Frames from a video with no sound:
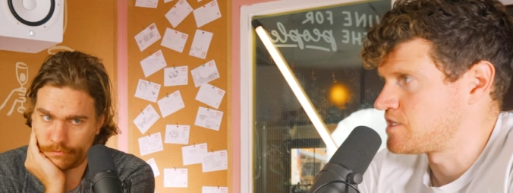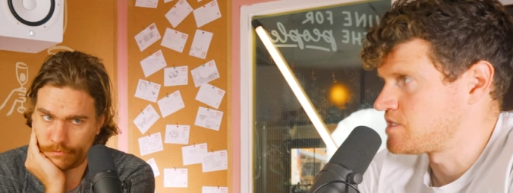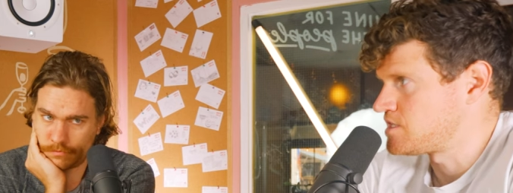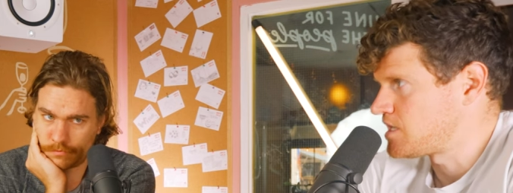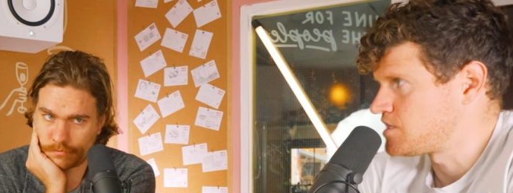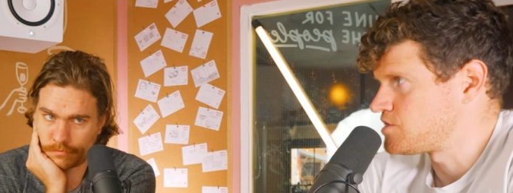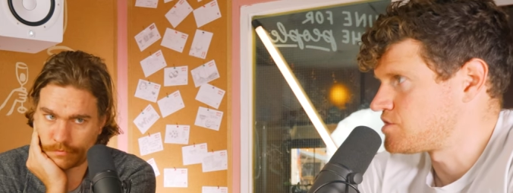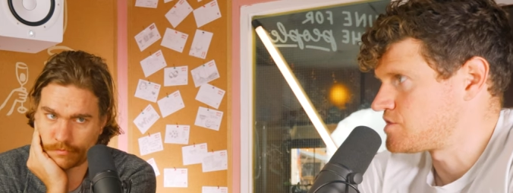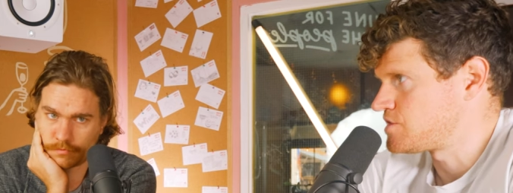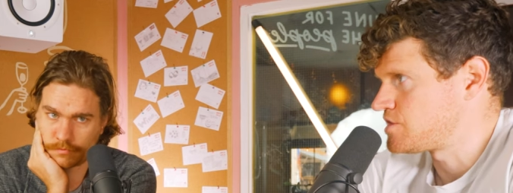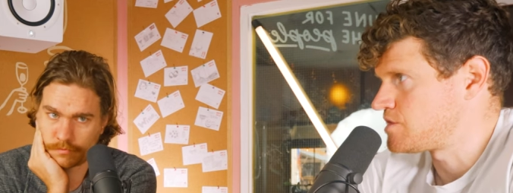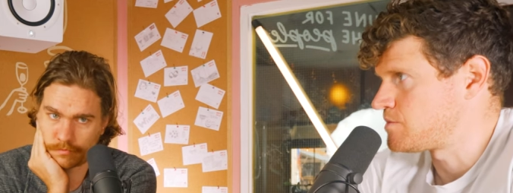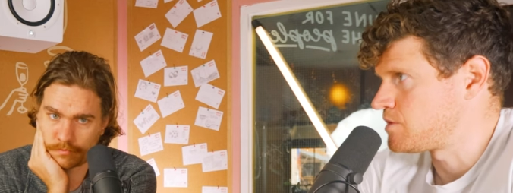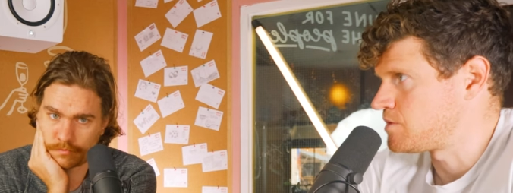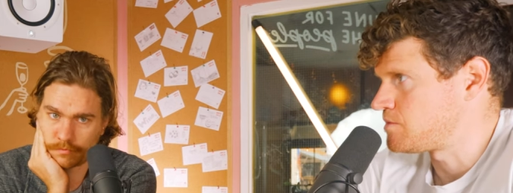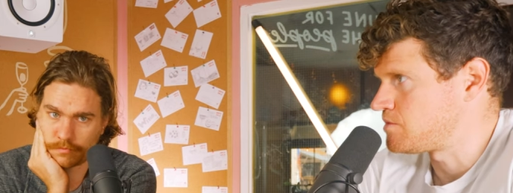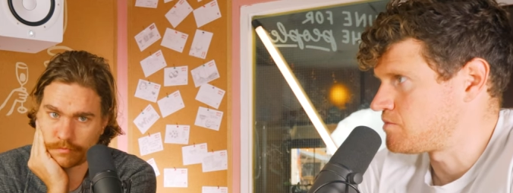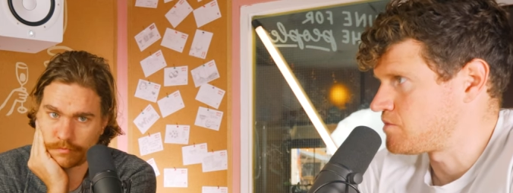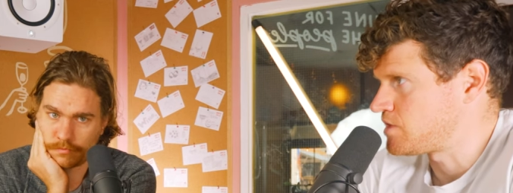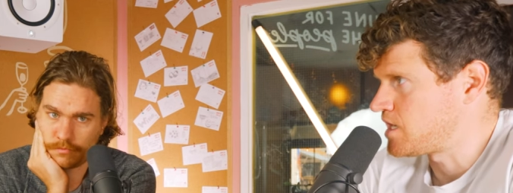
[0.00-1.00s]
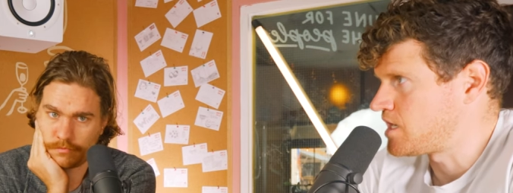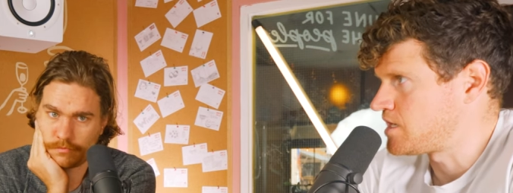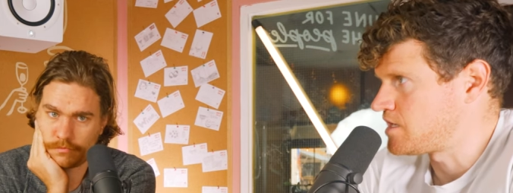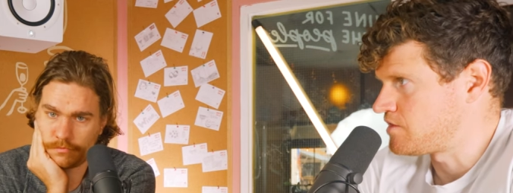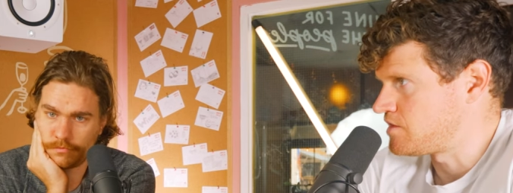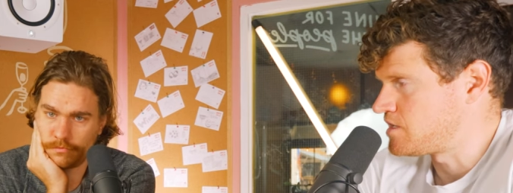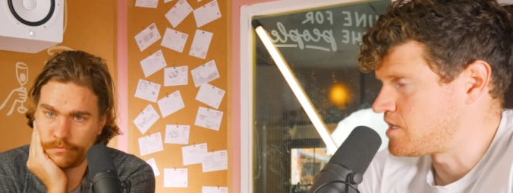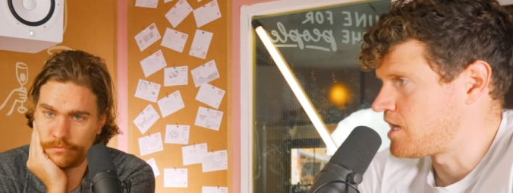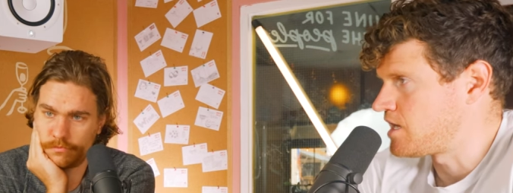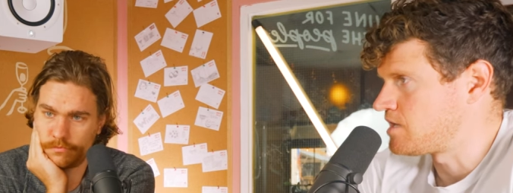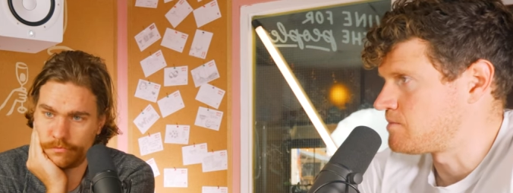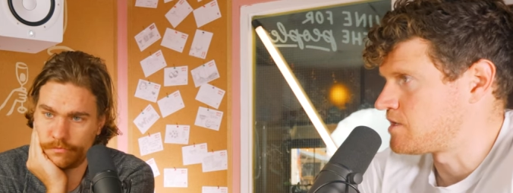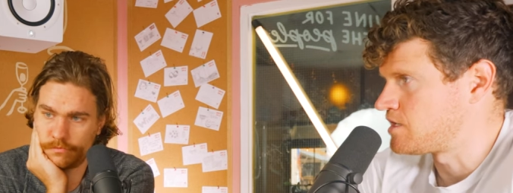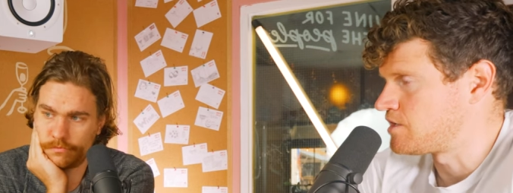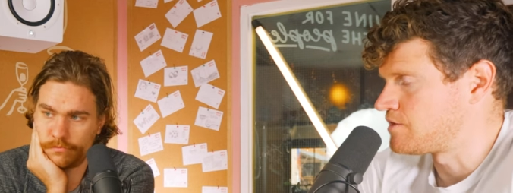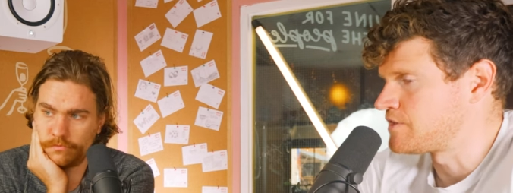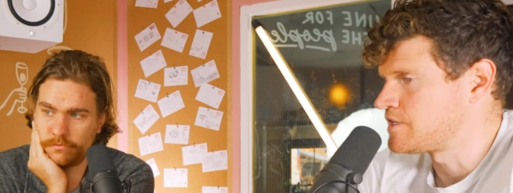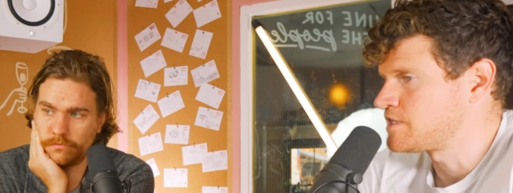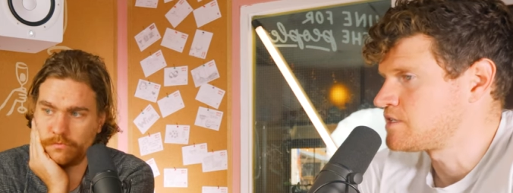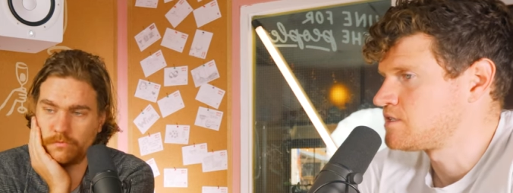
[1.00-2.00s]
Speaker 1: contentious at the moment regarding the naming
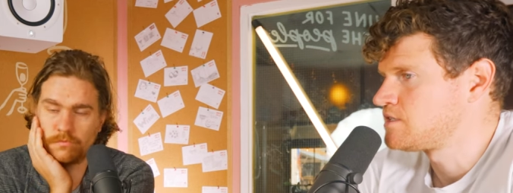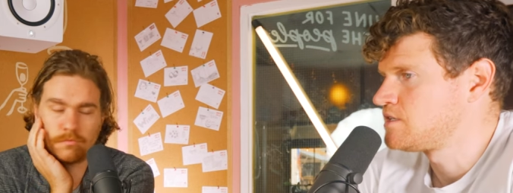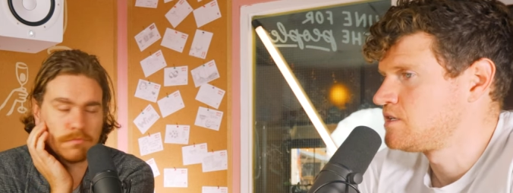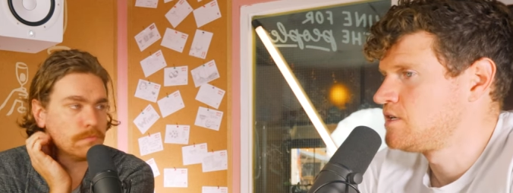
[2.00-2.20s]
of it.